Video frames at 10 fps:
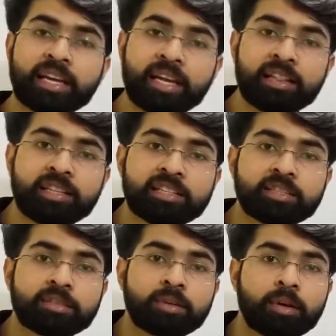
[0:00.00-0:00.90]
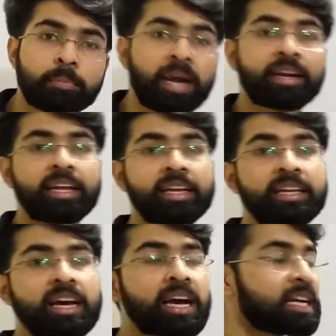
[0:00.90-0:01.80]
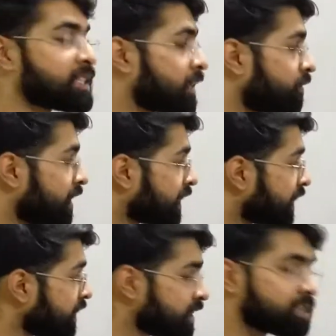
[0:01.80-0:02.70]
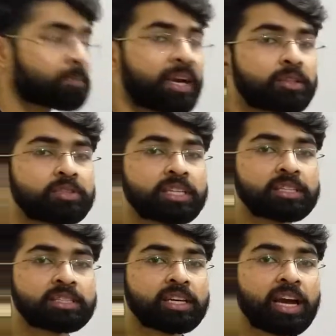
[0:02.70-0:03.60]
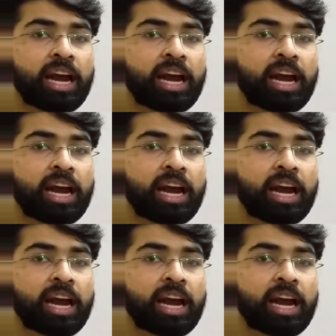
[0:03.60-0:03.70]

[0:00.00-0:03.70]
kill this bacteria and will kill these pathogens